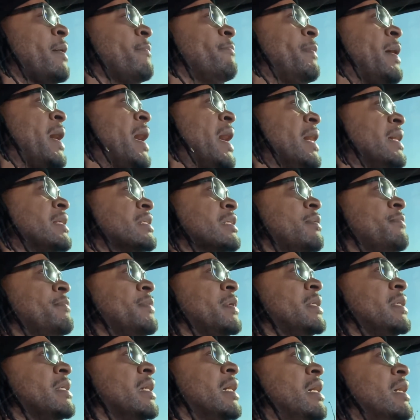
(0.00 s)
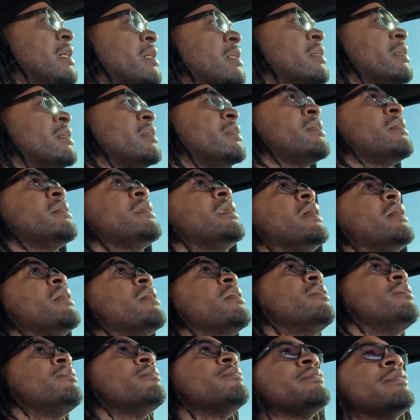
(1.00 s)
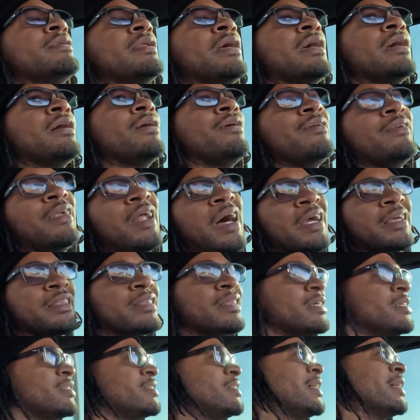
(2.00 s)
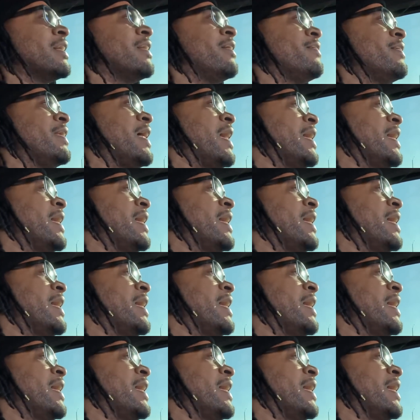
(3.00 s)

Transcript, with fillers: that buy is gonna be younger and they gonna they gonna like it. They gonna